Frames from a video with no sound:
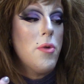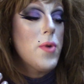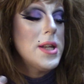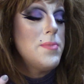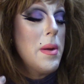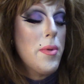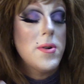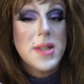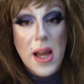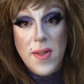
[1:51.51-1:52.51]
reason people
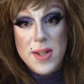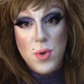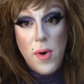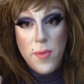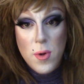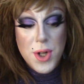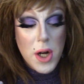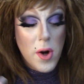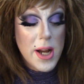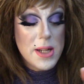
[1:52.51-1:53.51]
are saying this is
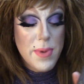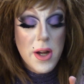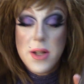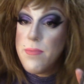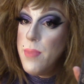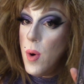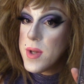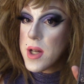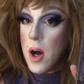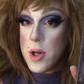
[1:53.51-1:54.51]
revolutionary is because
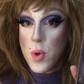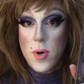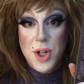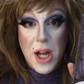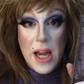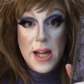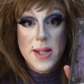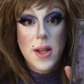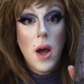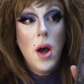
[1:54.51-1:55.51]
most contour
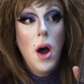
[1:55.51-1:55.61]
shades